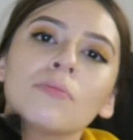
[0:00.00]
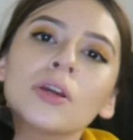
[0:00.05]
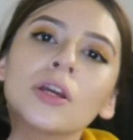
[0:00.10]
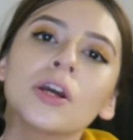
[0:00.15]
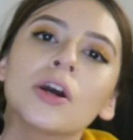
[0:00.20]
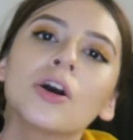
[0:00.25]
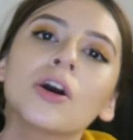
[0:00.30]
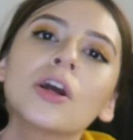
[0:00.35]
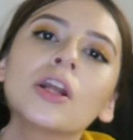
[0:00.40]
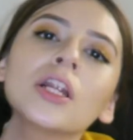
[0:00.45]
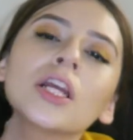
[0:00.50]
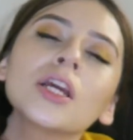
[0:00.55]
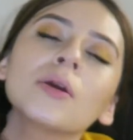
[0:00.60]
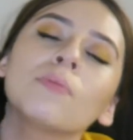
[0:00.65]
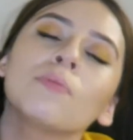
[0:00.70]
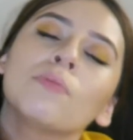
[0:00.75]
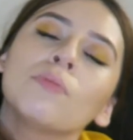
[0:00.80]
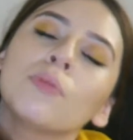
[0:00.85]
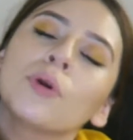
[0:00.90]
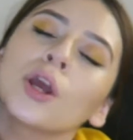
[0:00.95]
mi
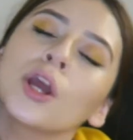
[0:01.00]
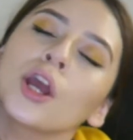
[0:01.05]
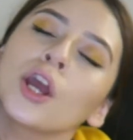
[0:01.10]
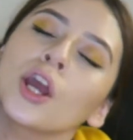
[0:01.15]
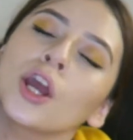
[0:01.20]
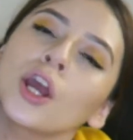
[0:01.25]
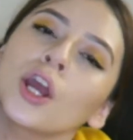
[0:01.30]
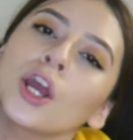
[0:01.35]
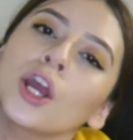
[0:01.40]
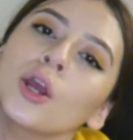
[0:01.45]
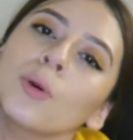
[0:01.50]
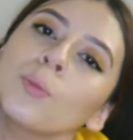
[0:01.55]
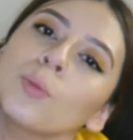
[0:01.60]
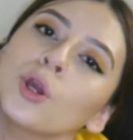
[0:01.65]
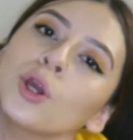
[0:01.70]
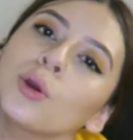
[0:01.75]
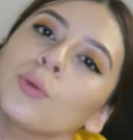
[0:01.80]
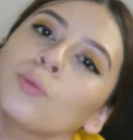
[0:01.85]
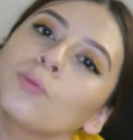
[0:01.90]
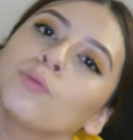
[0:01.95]
Harley
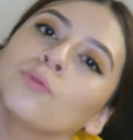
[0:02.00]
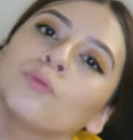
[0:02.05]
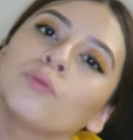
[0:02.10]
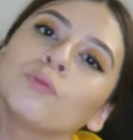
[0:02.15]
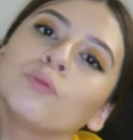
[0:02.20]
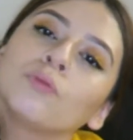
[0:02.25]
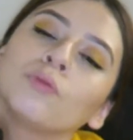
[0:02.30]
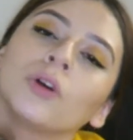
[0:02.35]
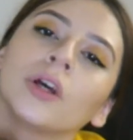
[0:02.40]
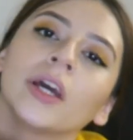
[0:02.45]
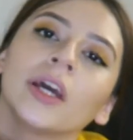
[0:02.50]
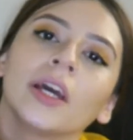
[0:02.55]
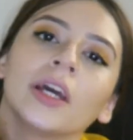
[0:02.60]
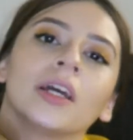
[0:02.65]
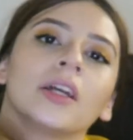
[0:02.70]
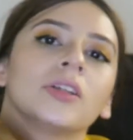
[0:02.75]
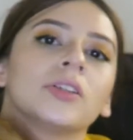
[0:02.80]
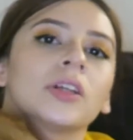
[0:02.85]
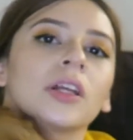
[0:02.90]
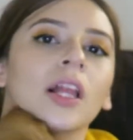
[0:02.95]
baby.
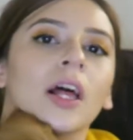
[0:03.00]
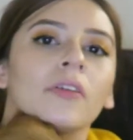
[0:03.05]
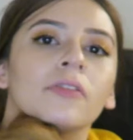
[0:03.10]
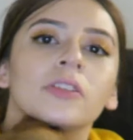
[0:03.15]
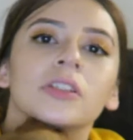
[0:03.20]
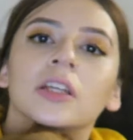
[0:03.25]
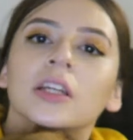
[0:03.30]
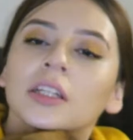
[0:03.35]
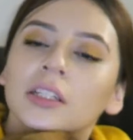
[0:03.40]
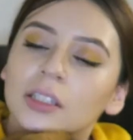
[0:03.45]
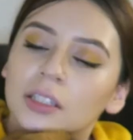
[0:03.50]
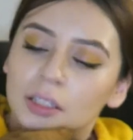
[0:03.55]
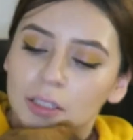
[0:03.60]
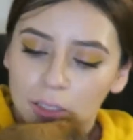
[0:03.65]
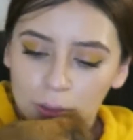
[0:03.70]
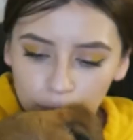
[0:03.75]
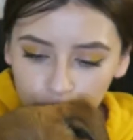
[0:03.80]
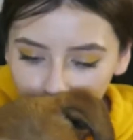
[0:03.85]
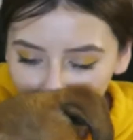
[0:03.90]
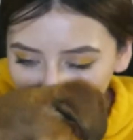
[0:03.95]
She loves
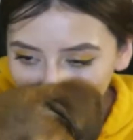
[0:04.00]
kisses.